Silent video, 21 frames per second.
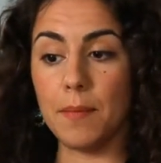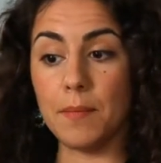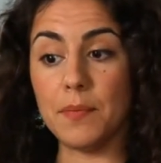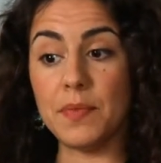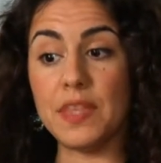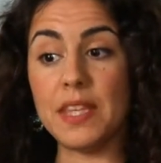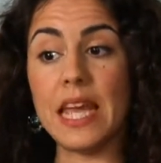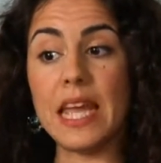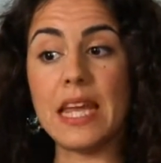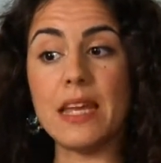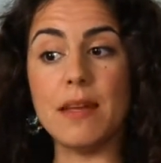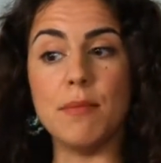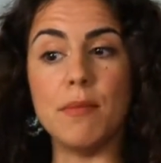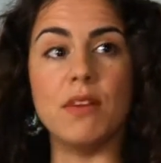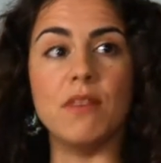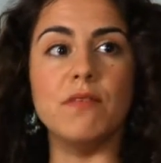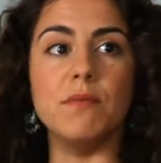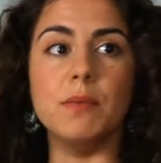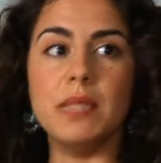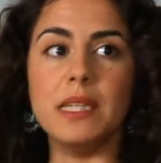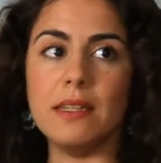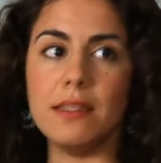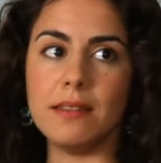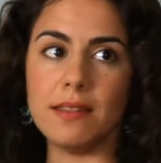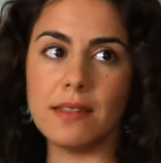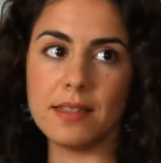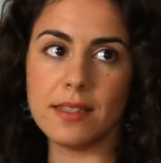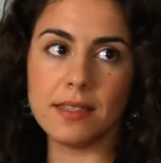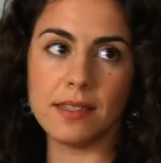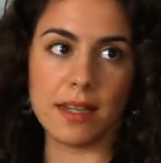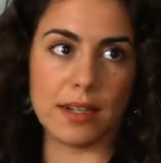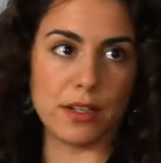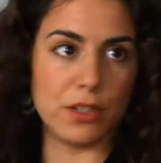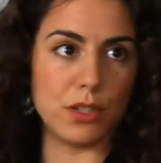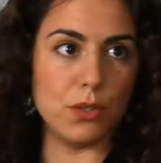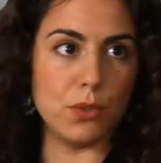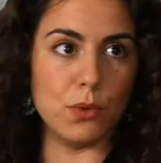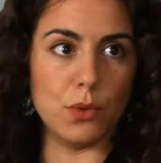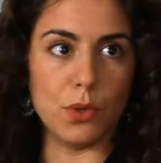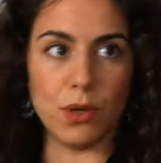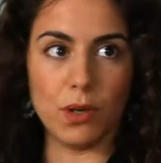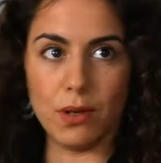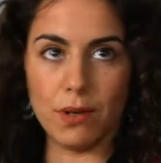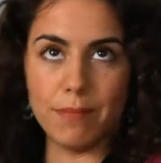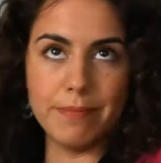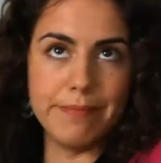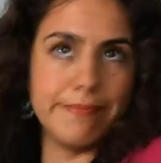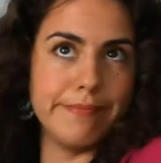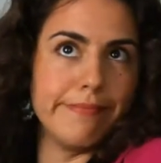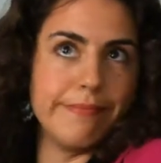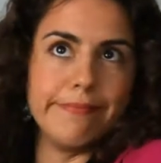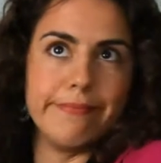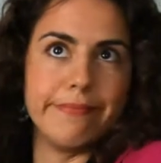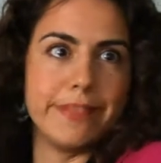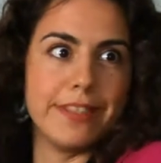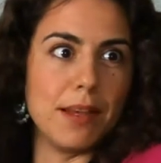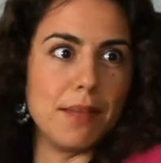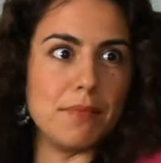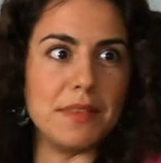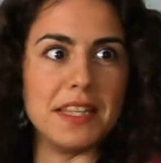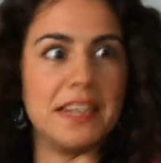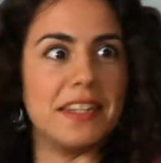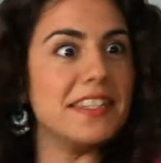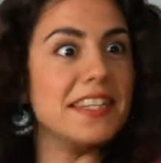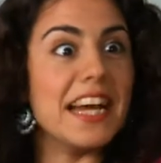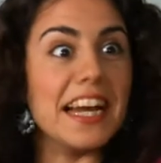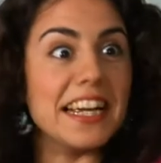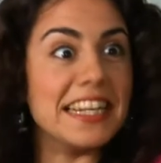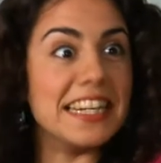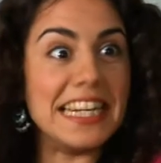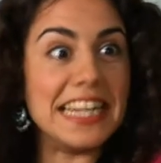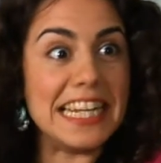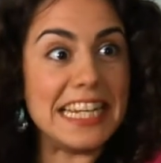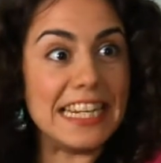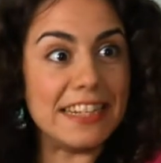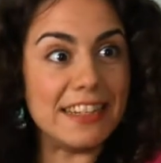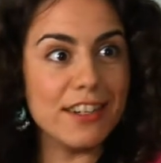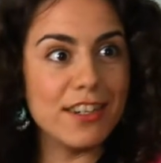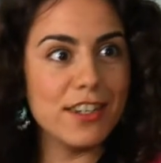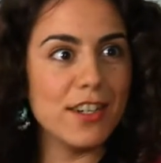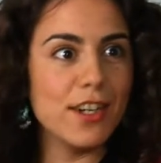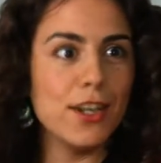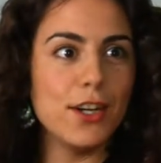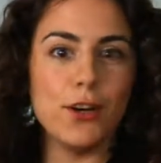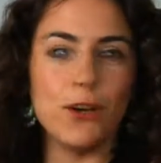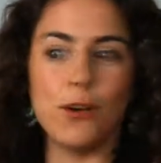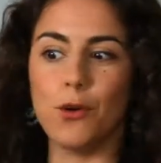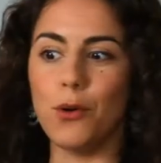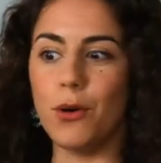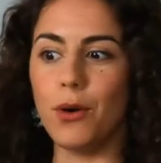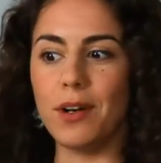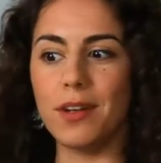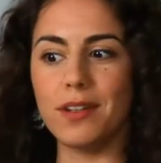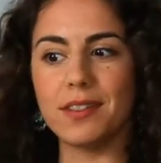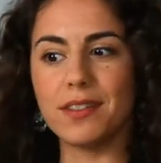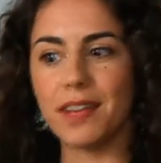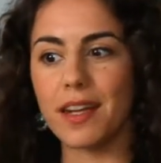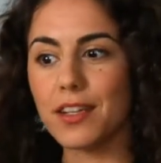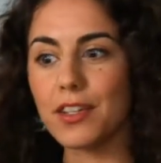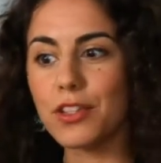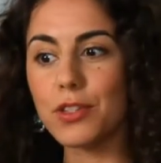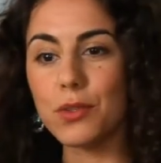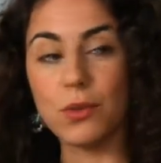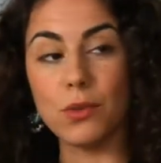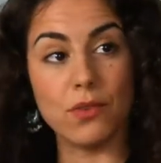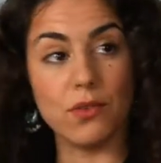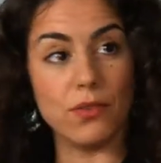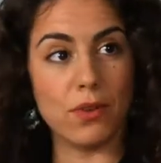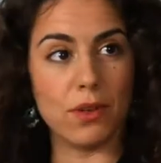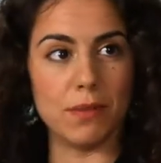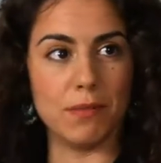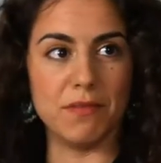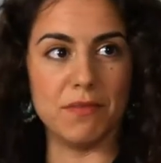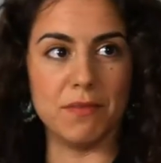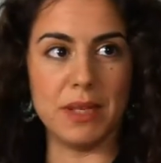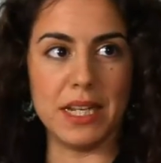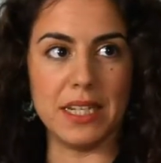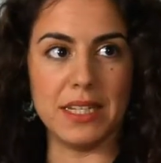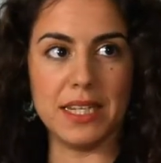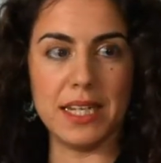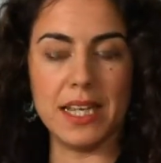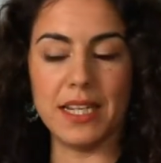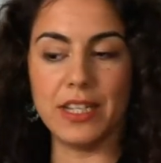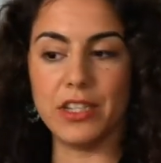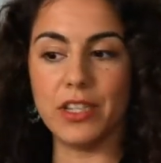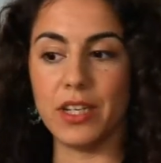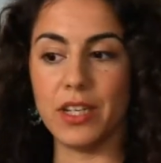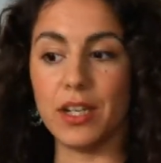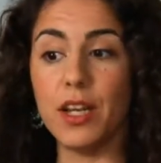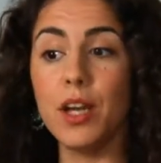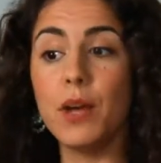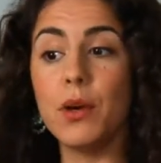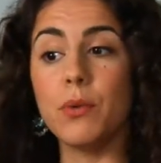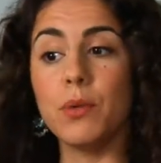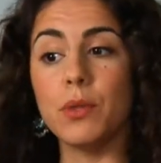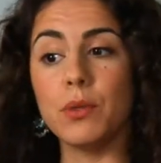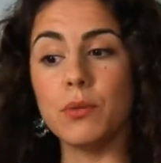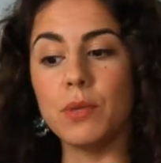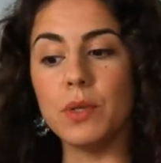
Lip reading: name of being this sexual something, technique, or sexual form of meditation, when the